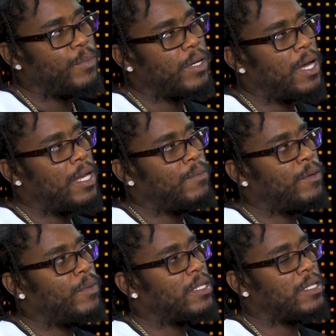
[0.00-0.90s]
I call him
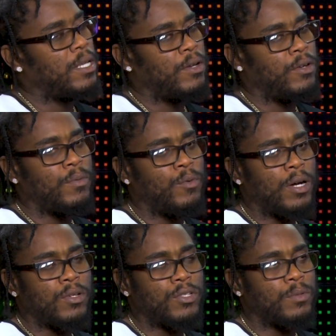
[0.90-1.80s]
and I say, yeah, you know, I
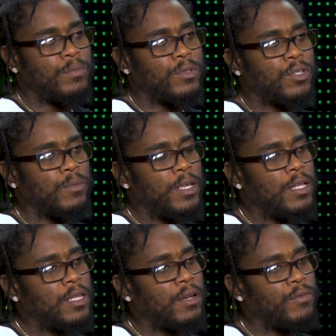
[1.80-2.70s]
want to do some
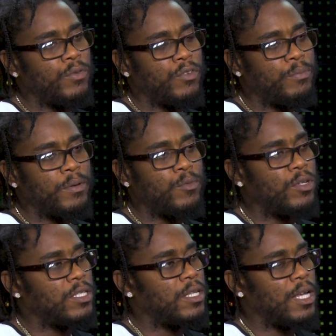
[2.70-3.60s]
interview for promote
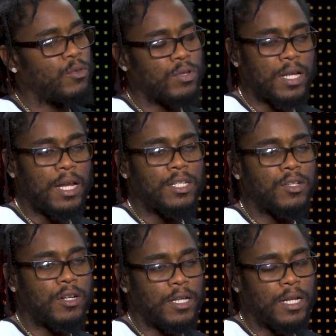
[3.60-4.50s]
the song. It was on a
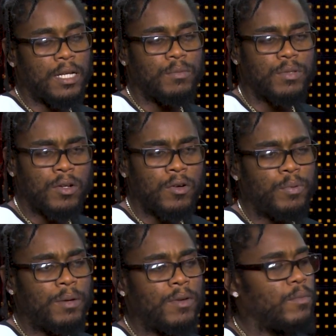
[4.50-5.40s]
juggling, and he said, no
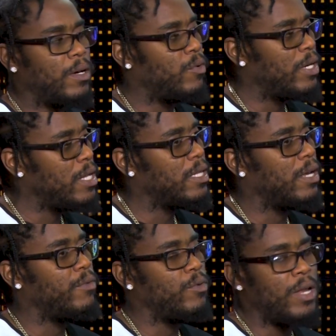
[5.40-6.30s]
problem, man. Where the
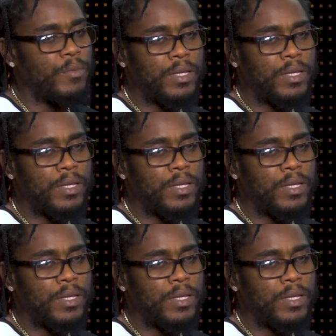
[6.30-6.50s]
interview there?